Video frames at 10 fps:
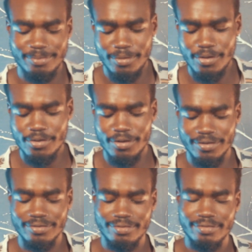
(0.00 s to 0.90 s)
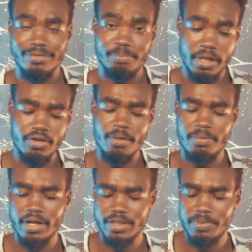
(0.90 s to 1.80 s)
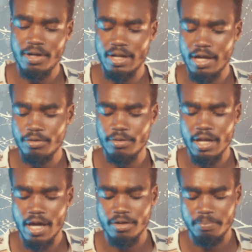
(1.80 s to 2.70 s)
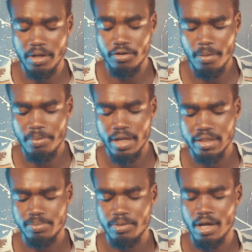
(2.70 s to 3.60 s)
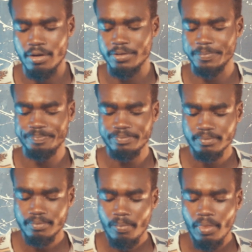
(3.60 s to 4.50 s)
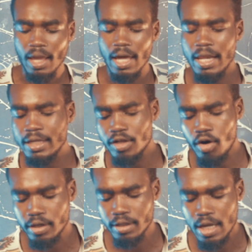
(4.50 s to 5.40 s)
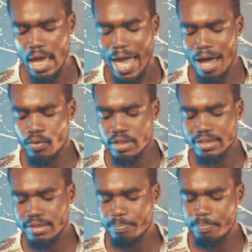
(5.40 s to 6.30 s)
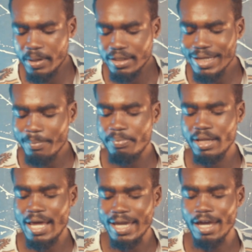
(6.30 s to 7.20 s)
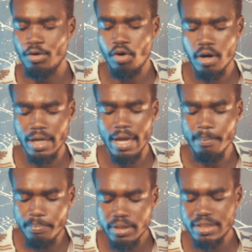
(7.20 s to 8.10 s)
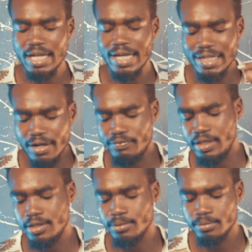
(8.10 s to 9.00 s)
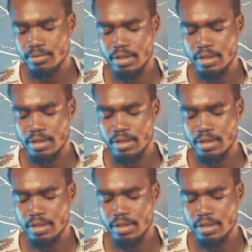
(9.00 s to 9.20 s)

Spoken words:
Bongo, Peg your point is proud. I know will lie, Peg your point is proud. Later on, I was picked up like a log and put in another vehicle.